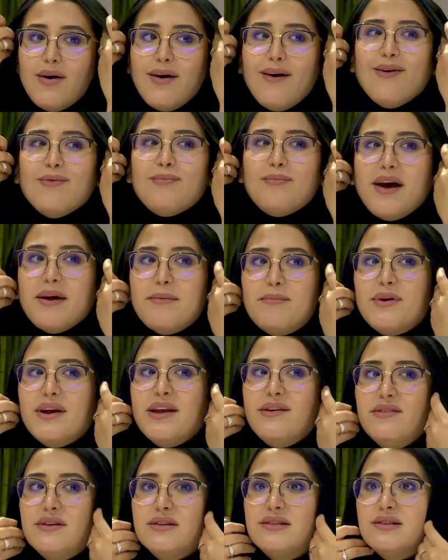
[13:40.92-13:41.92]
on my
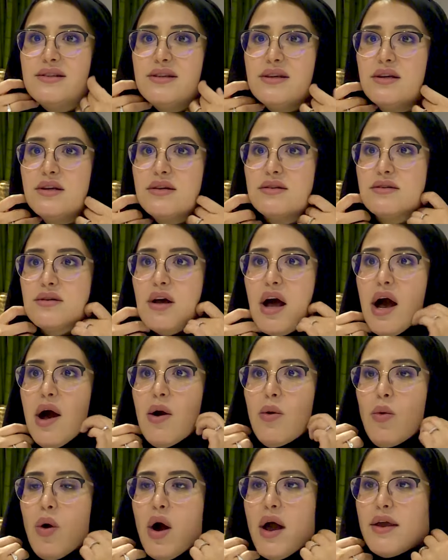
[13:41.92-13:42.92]
previous years,
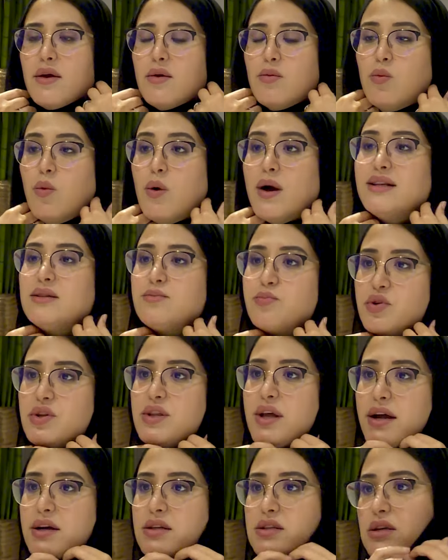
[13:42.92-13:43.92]
how I was
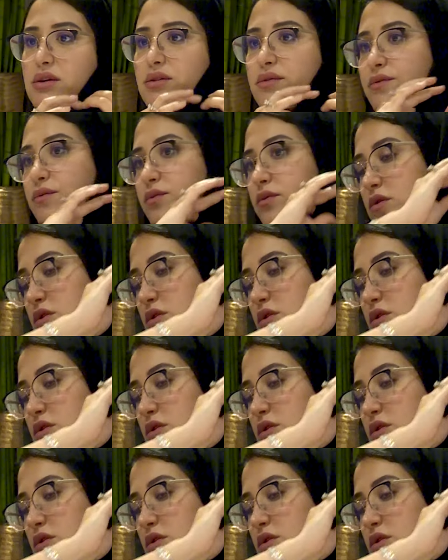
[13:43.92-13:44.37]
productive,